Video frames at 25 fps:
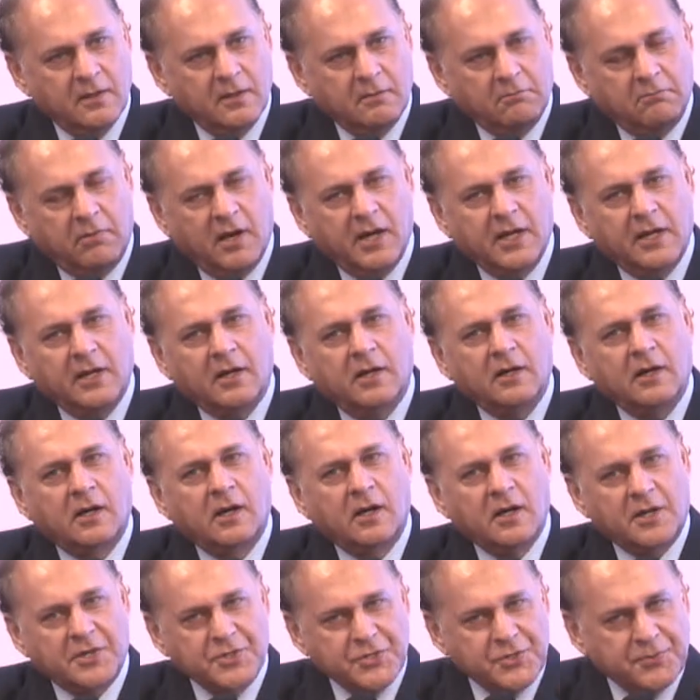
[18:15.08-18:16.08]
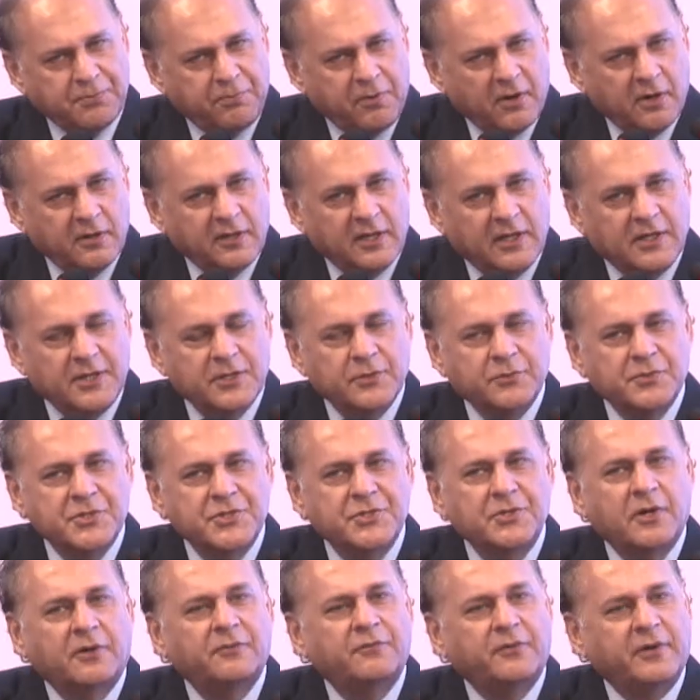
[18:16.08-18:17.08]
by a correspondent who was
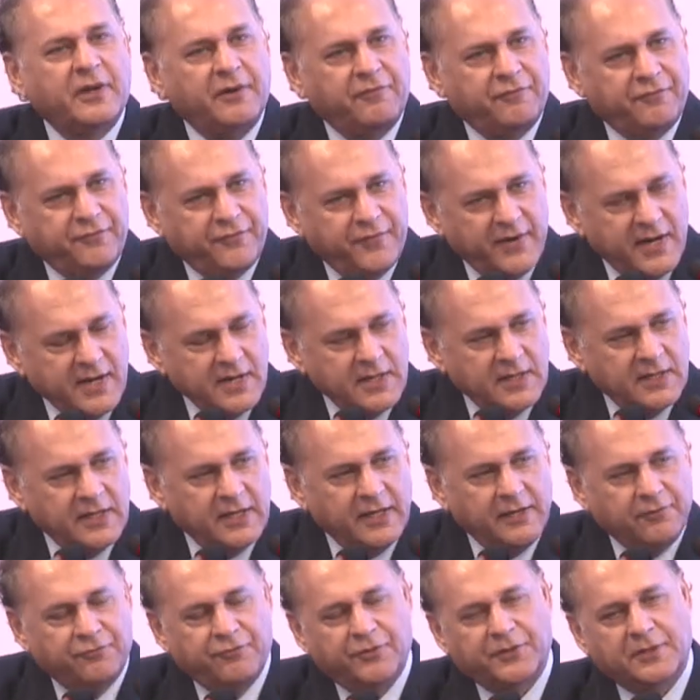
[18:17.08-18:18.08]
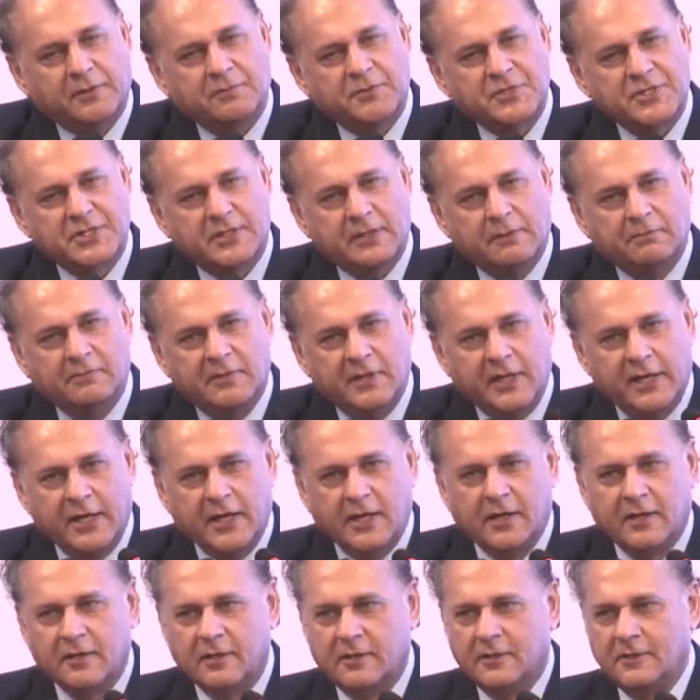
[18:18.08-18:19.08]
not very friendly for the Muslim
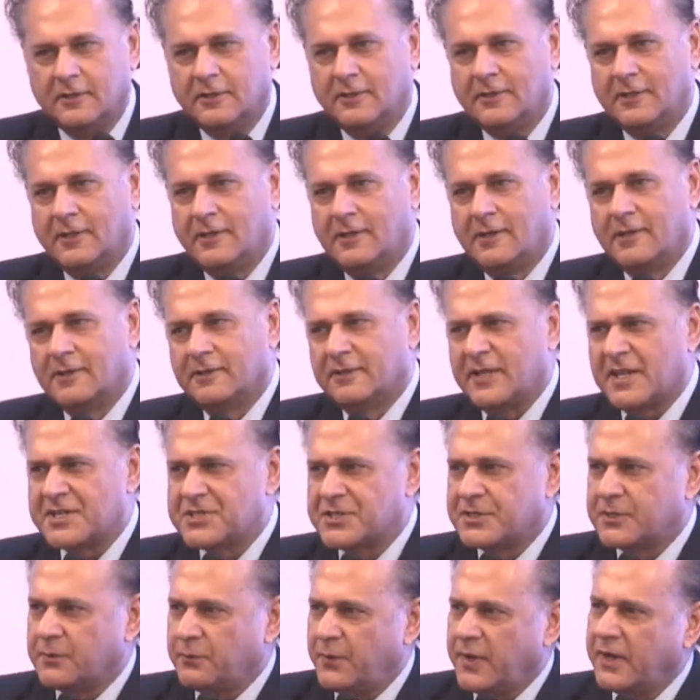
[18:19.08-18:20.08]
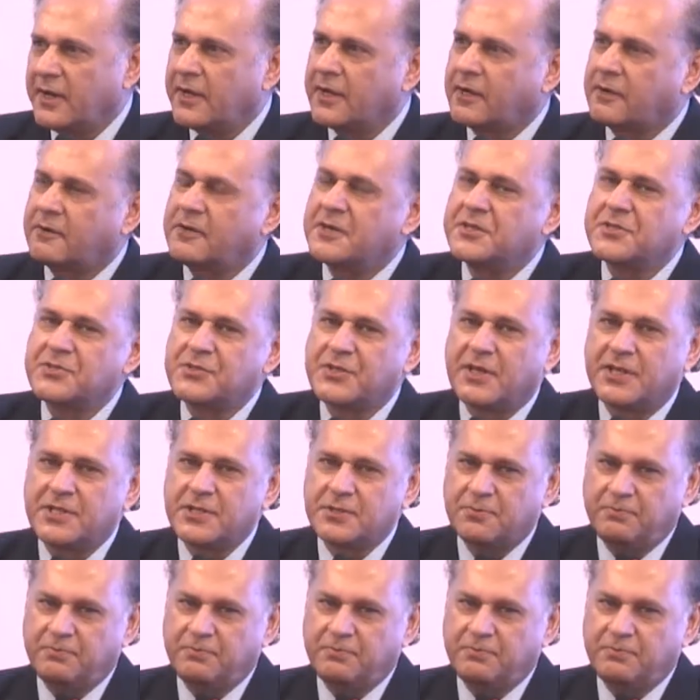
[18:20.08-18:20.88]
League, that's the way I criticize